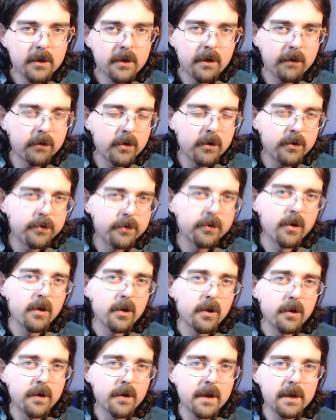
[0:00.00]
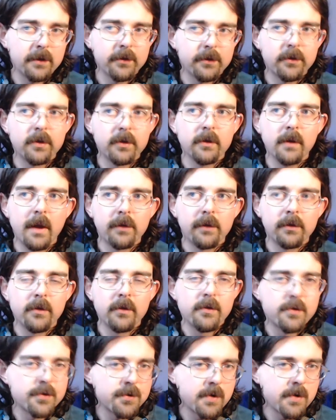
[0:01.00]
You have to do certain things to
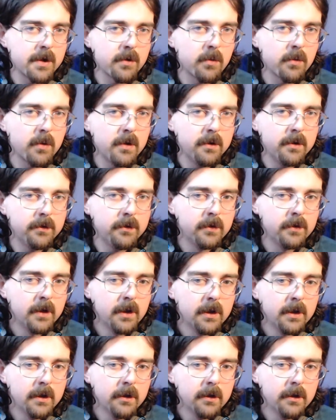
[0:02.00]
lessen string noise.